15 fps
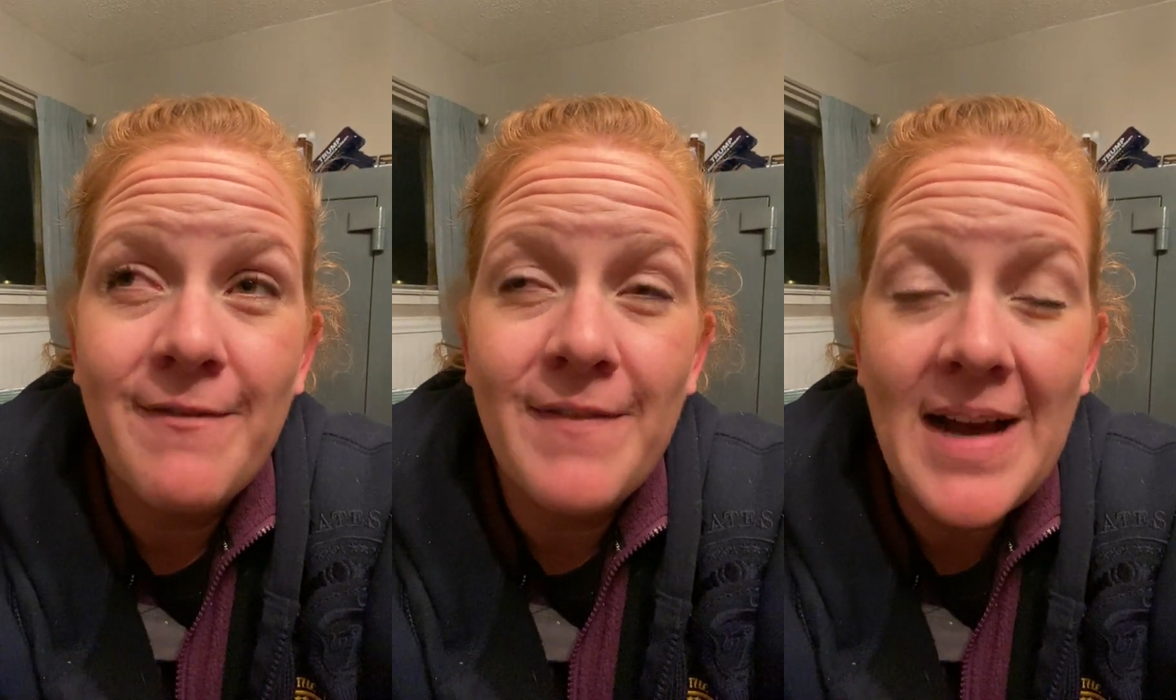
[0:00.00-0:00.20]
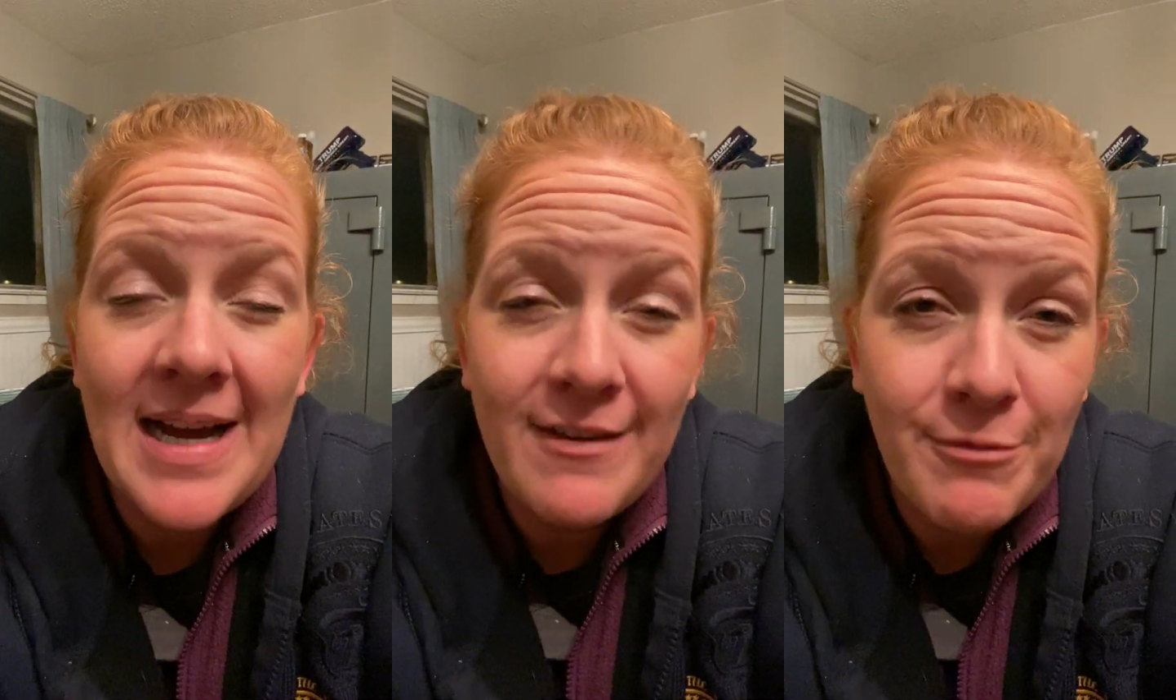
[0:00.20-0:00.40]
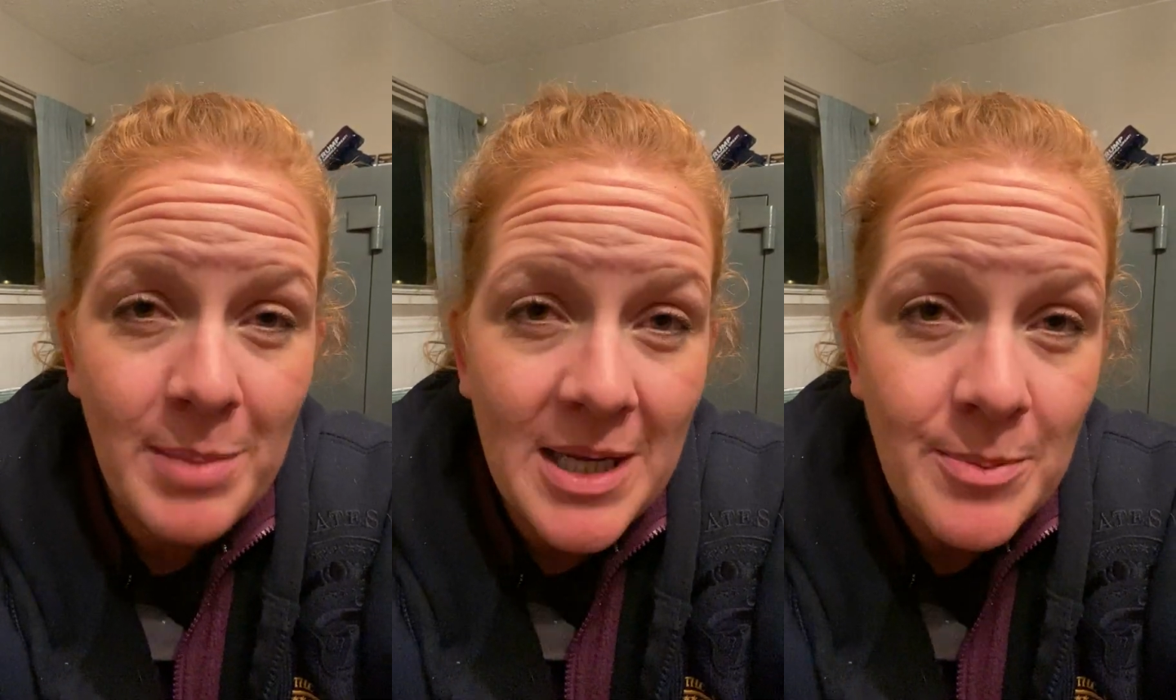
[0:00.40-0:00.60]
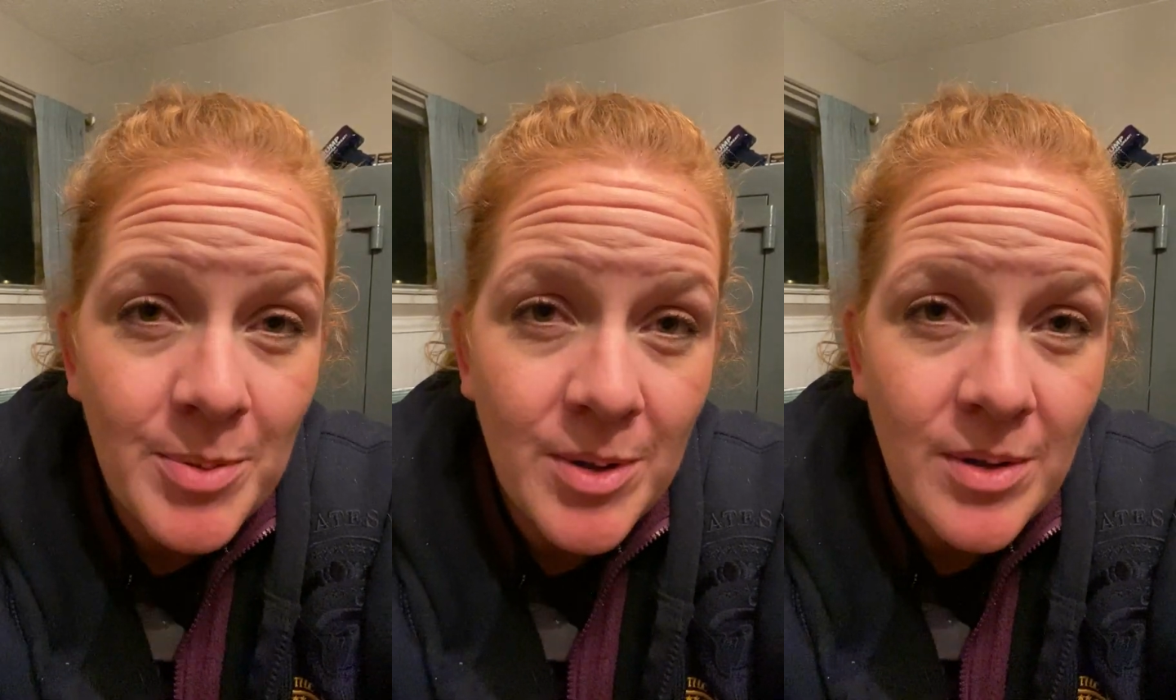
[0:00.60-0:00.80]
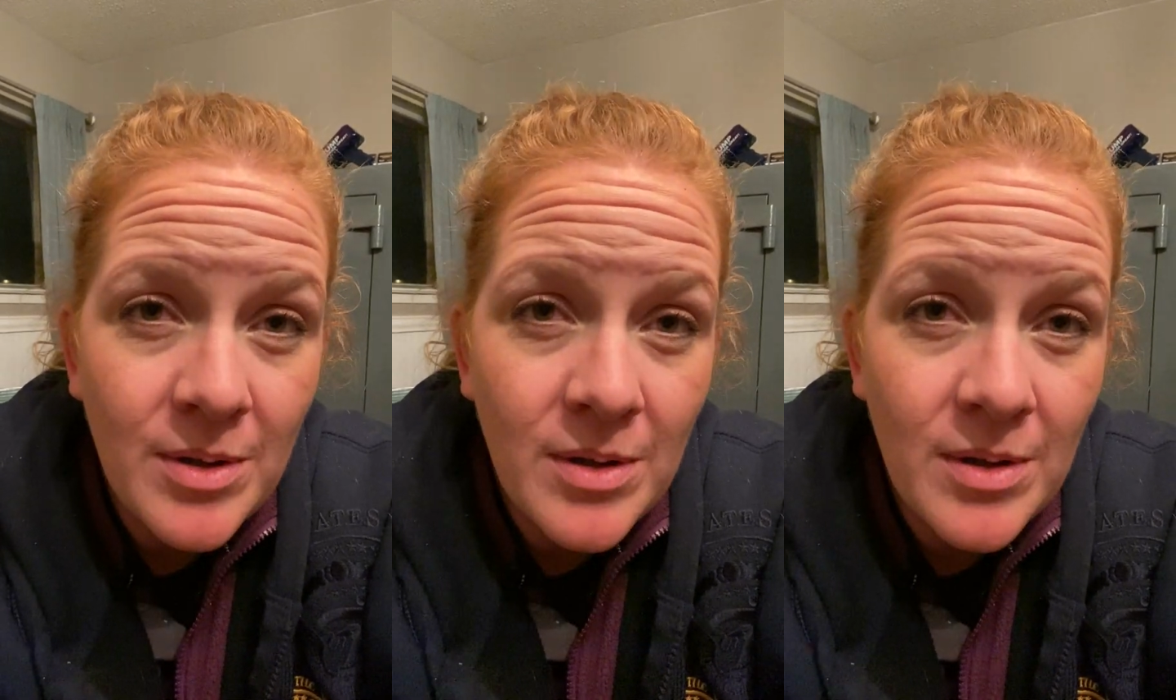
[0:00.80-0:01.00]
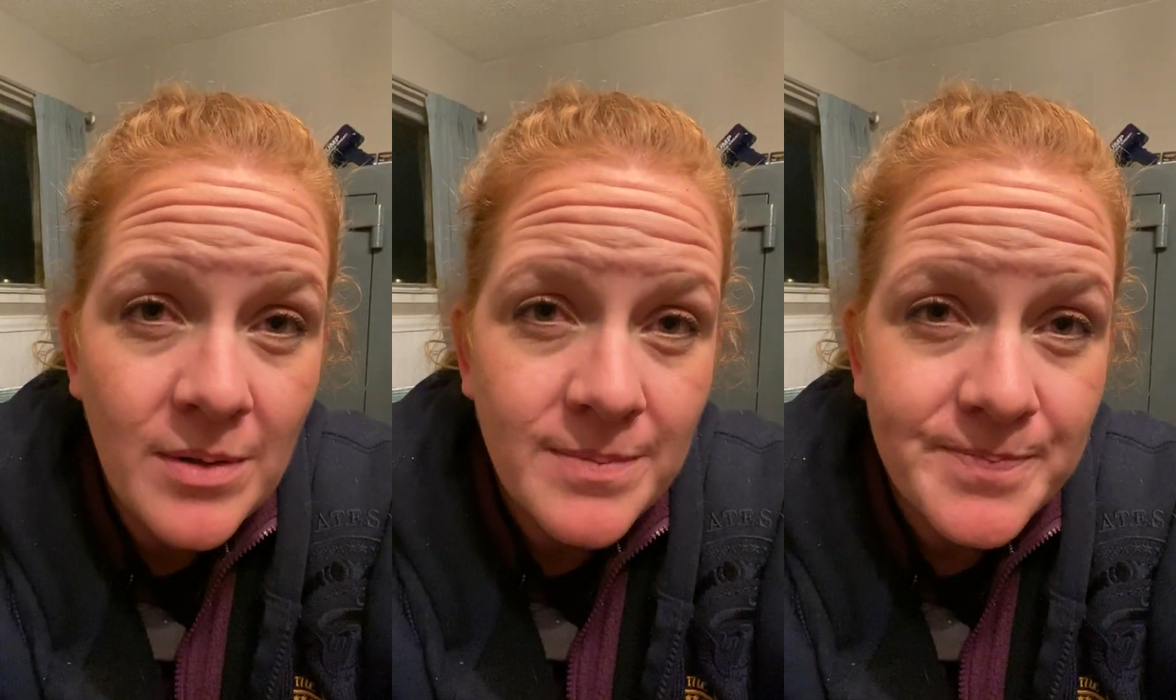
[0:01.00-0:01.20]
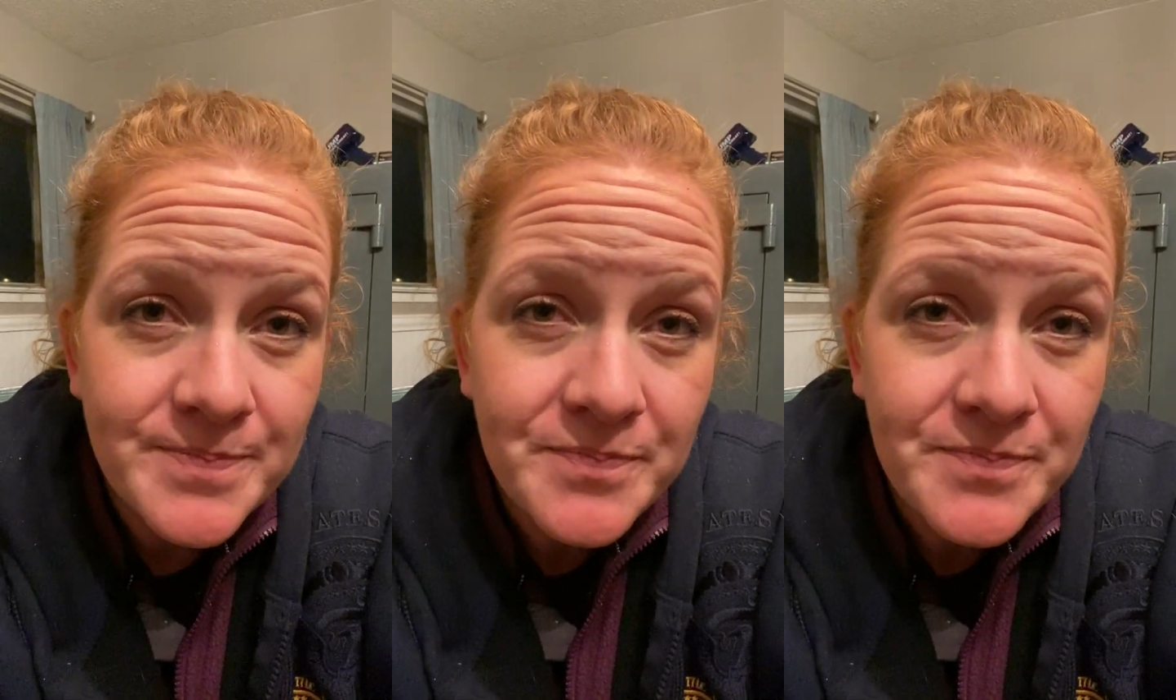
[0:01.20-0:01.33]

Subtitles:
5 people